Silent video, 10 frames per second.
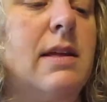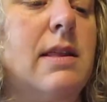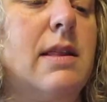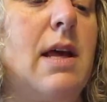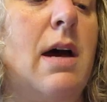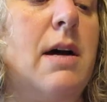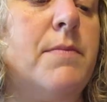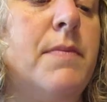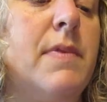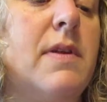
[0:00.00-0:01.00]
that
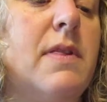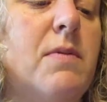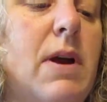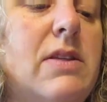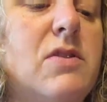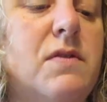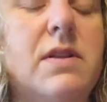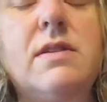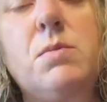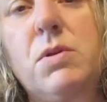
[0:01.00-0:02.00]
the threads are
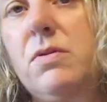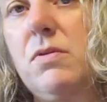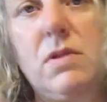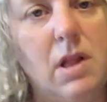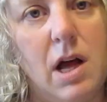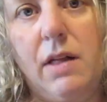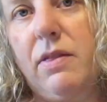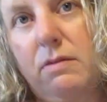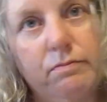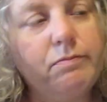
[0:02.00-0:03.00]
visible through the
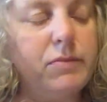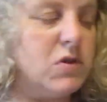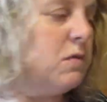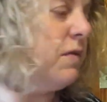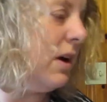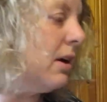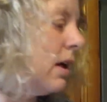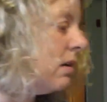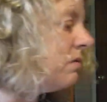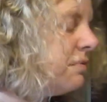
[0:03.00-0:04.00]
cloth. So fair
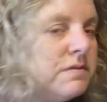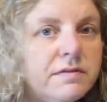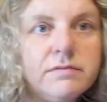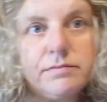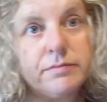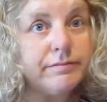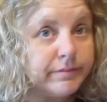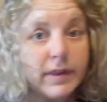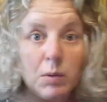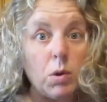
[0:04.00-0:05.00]
enough,
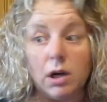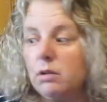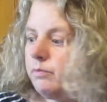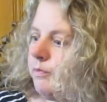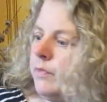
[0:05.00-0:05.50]
they were.